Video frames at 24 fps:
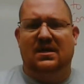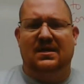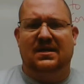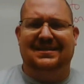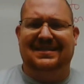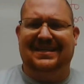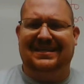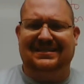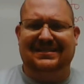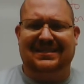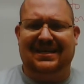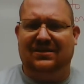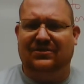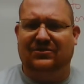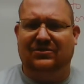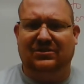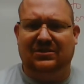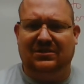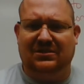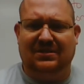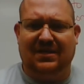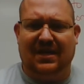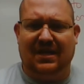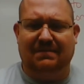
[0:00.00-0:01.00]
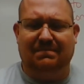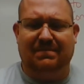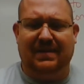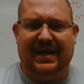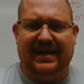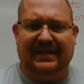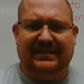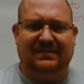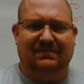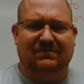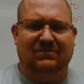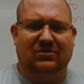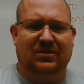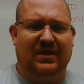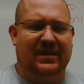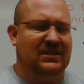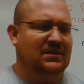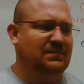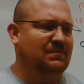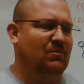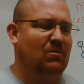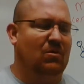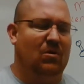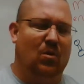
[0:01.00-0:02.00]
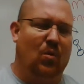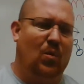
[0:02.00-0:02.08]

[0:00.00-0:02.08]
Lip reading: That sounds just like passive transport.